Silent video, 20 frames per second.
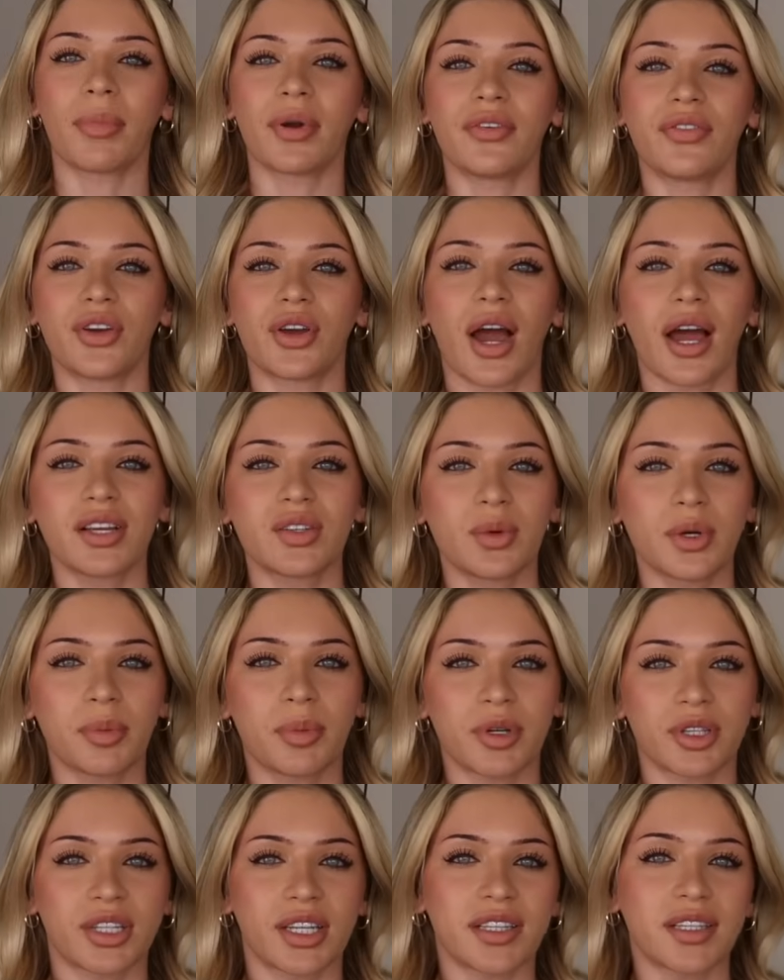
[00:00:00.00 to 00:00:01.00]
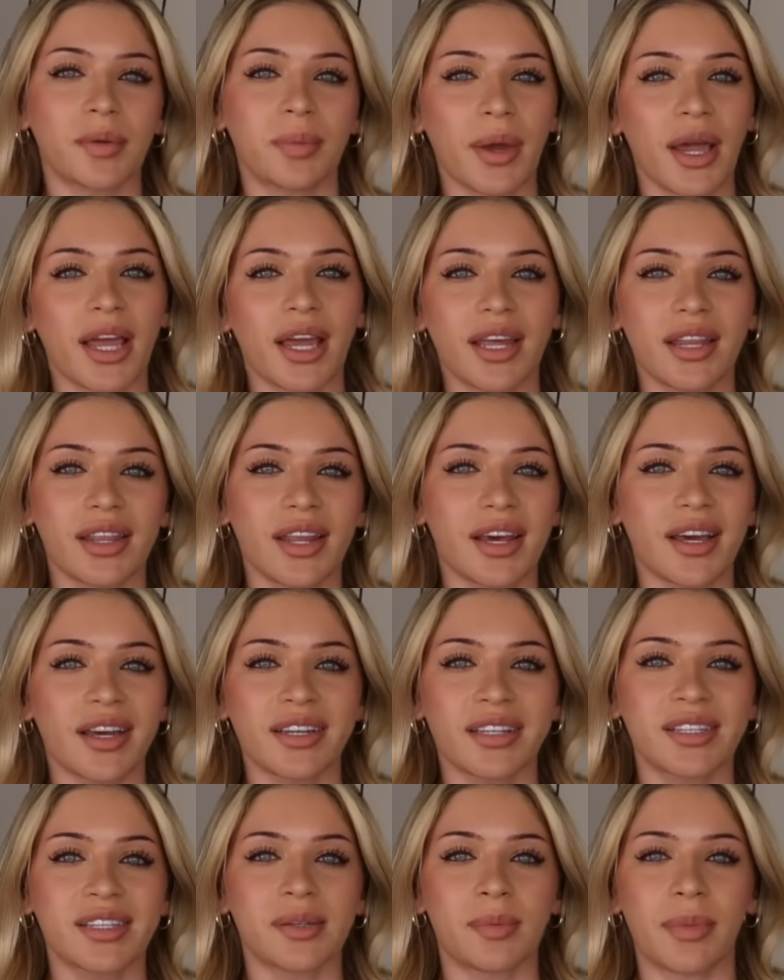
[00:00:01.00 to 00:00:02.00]
But if you guys want to participate in
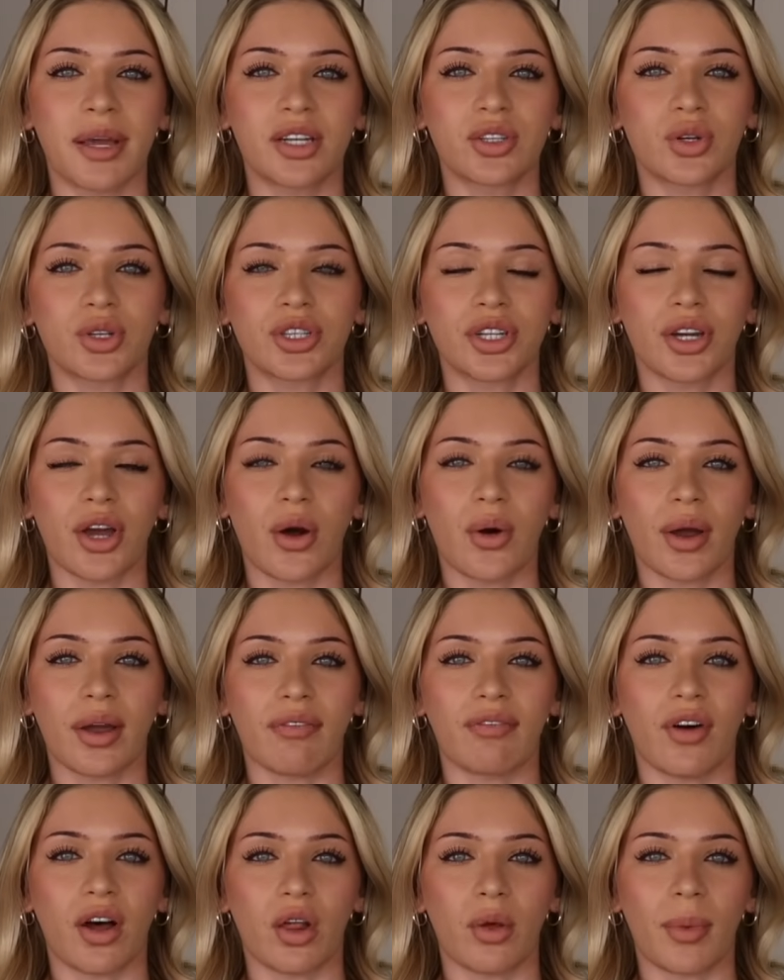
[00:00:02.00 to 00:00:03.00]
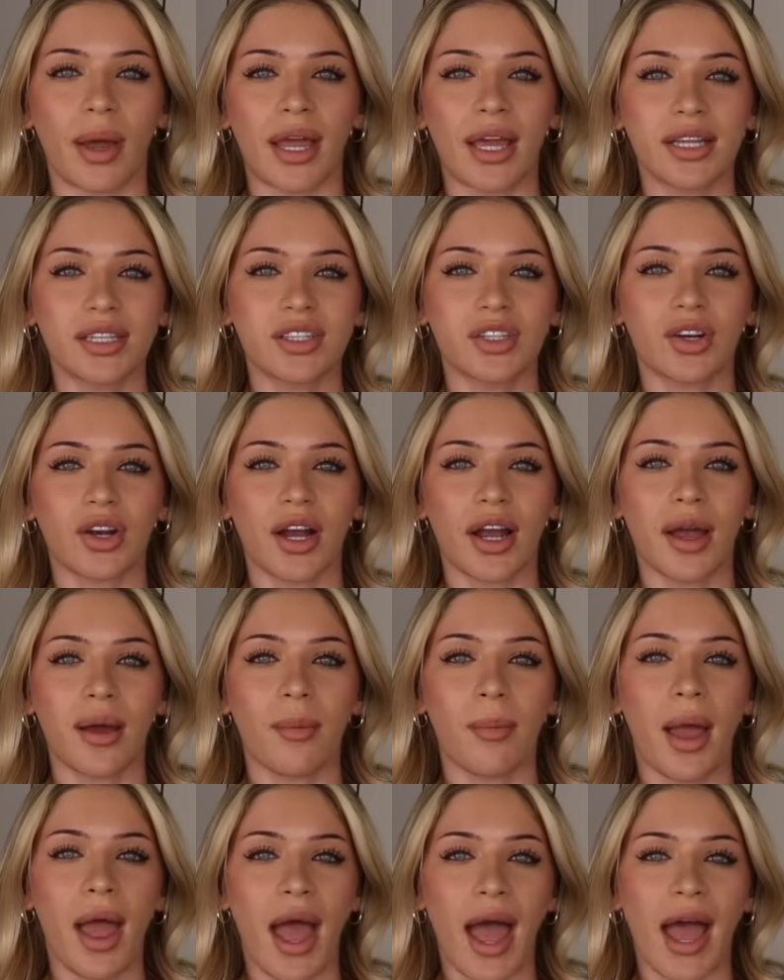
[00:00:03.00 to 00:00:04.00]
this, make sure to go and follow my
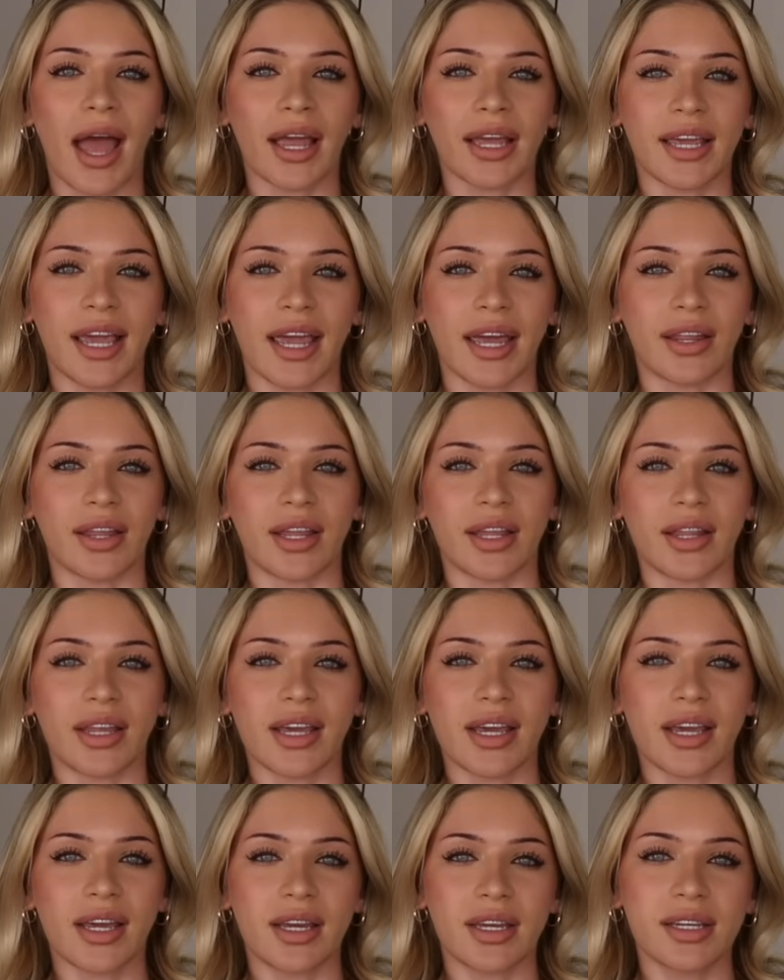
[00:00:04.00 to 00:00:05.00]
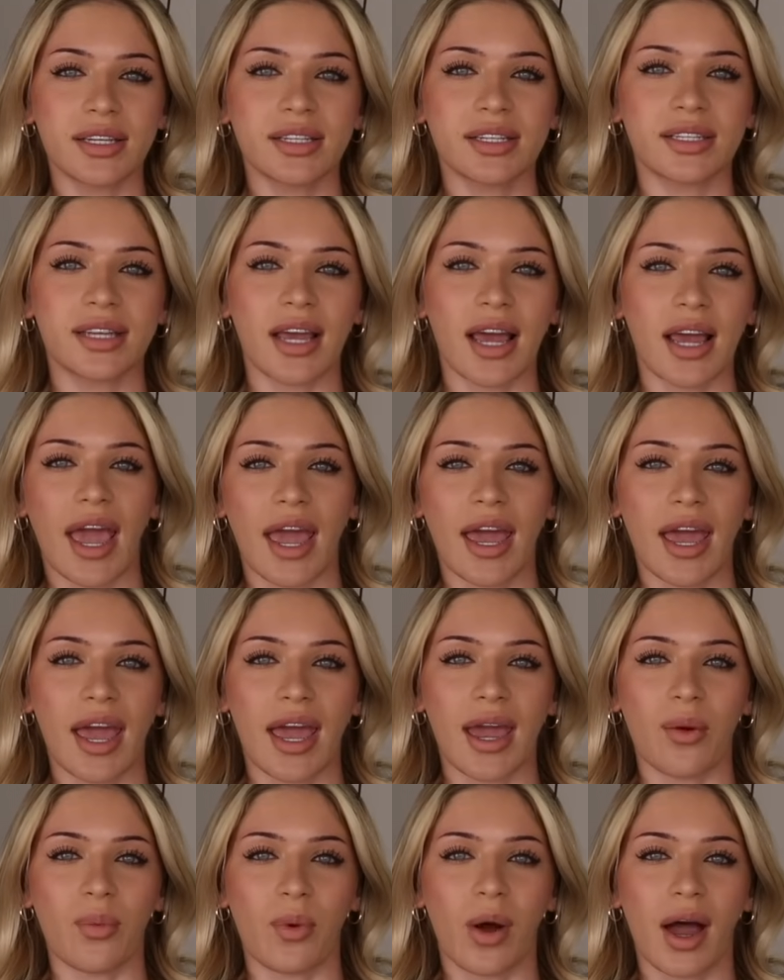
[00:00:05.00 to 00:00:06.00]
Instagram at Kaylie Leas,
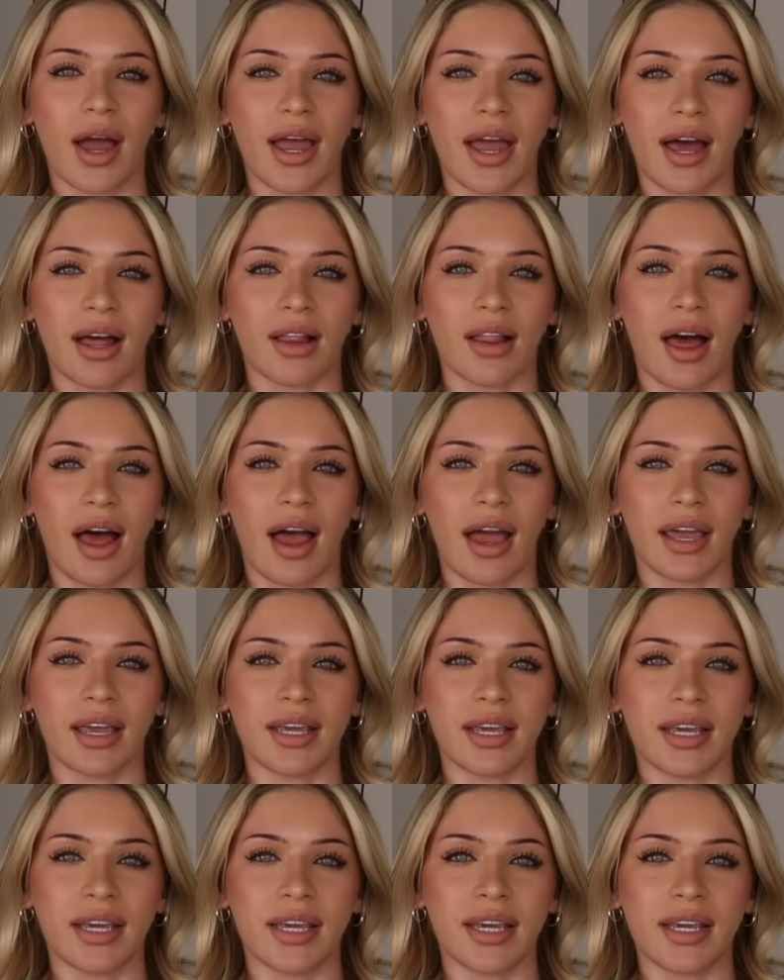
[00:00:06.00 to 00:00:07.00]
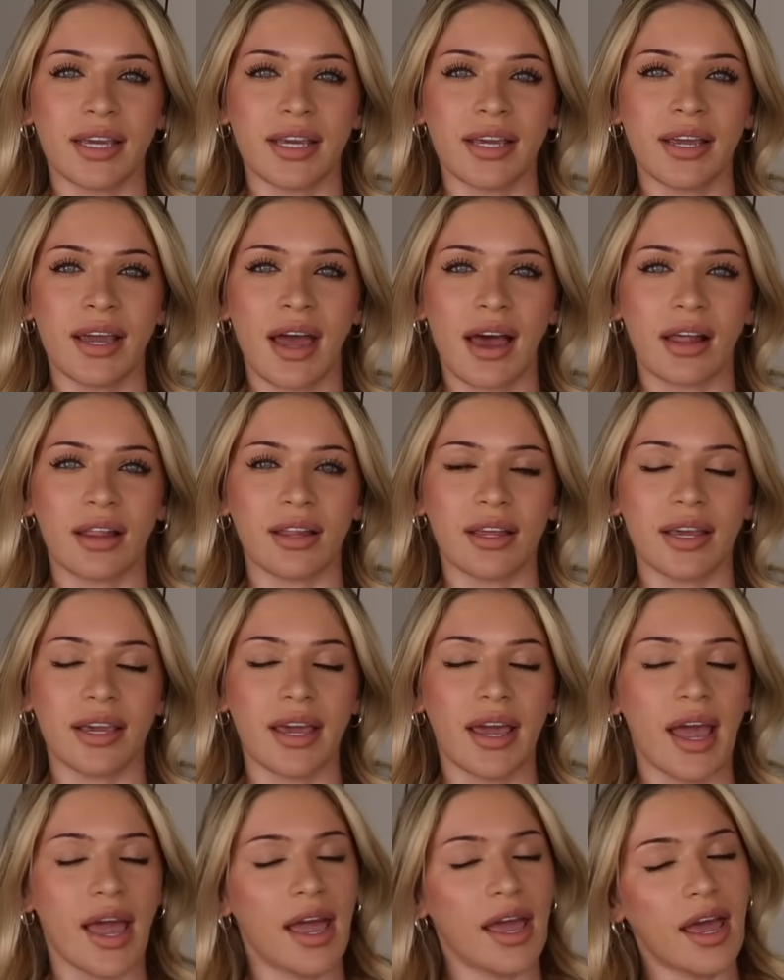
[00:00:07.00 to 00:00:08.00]

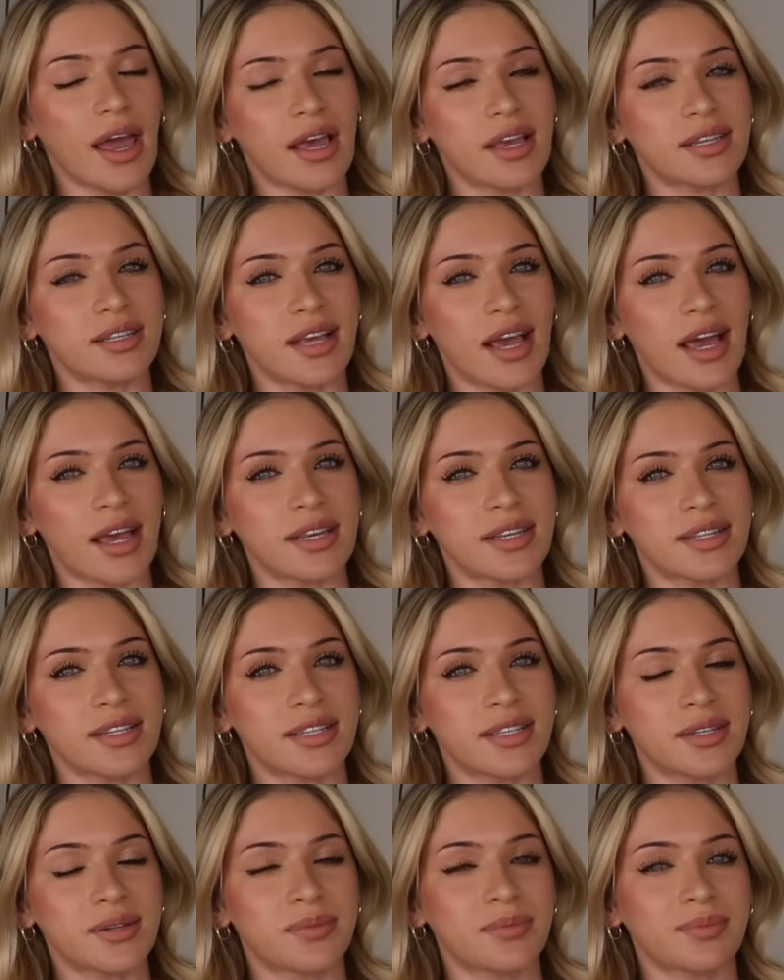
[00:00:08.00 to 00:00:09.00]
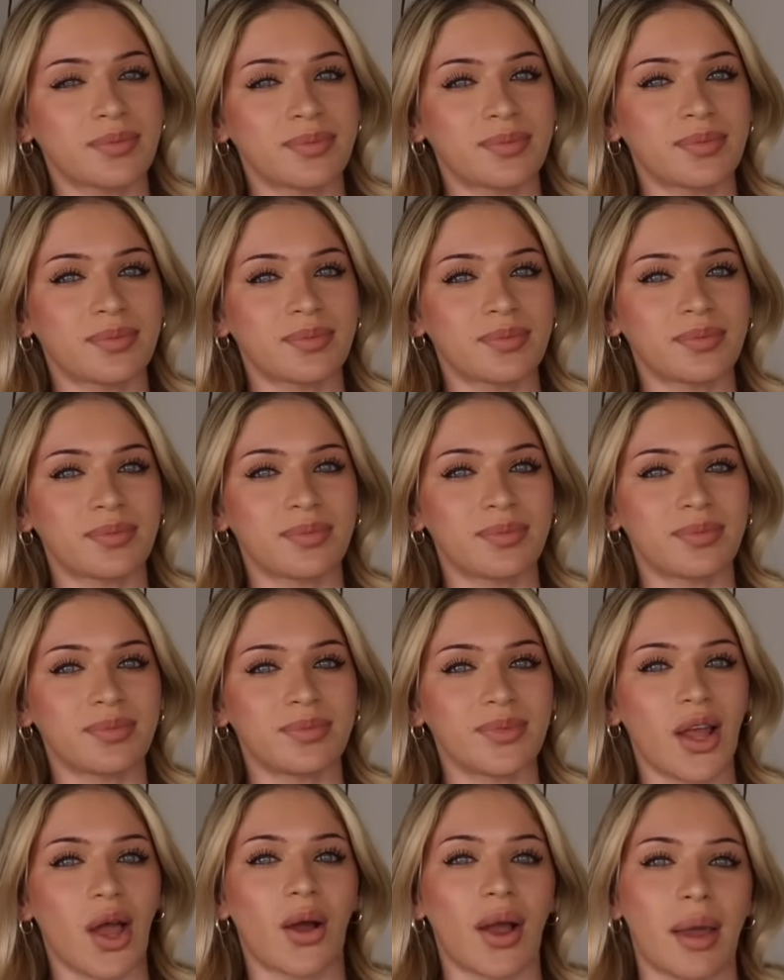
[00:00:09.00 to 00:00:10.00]
K-A-Y-L-I-E-E-L-E-A-S-S.
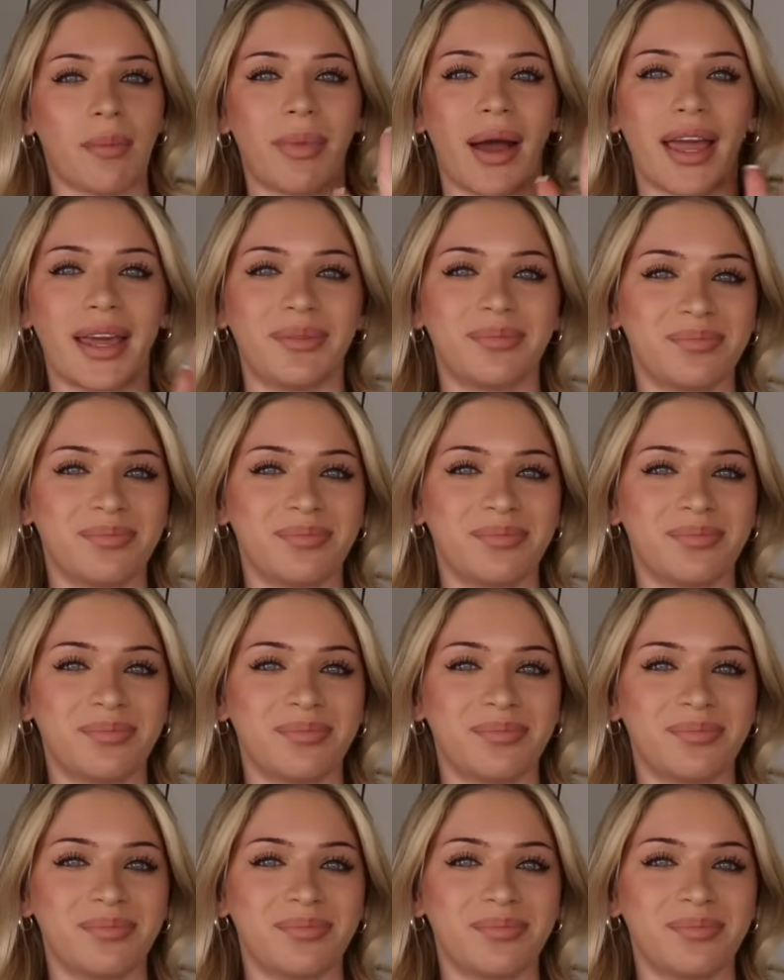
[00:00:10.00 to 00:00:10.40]
Okay, bye.